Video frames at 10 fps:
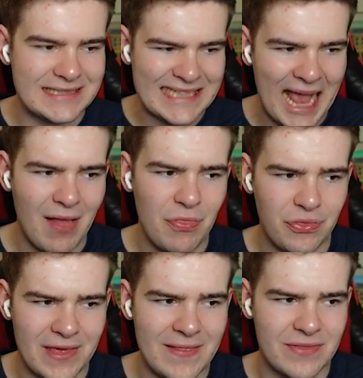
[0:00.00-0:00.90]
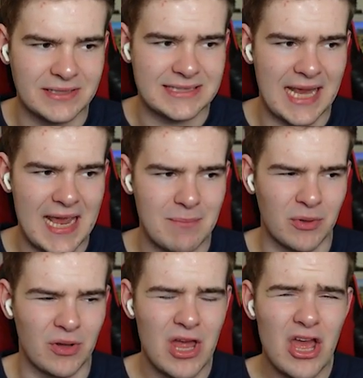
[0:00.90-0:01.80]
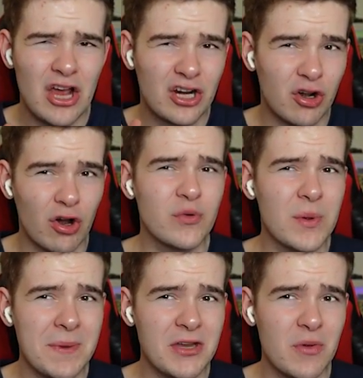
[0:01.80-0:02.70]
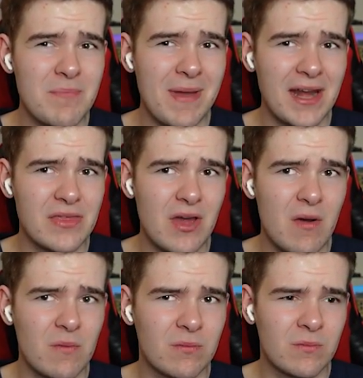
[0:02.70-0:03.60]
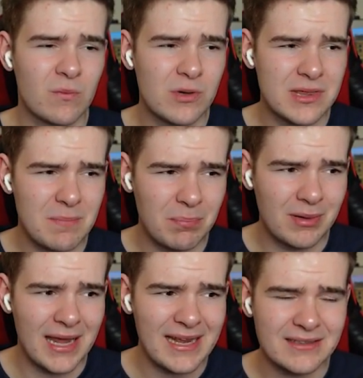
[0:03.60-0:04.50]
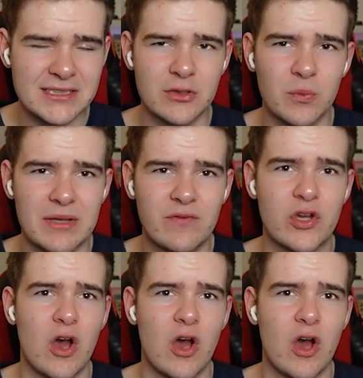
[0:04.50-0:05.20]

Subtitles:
10th in the table. Could we be doing better though? With the players that we've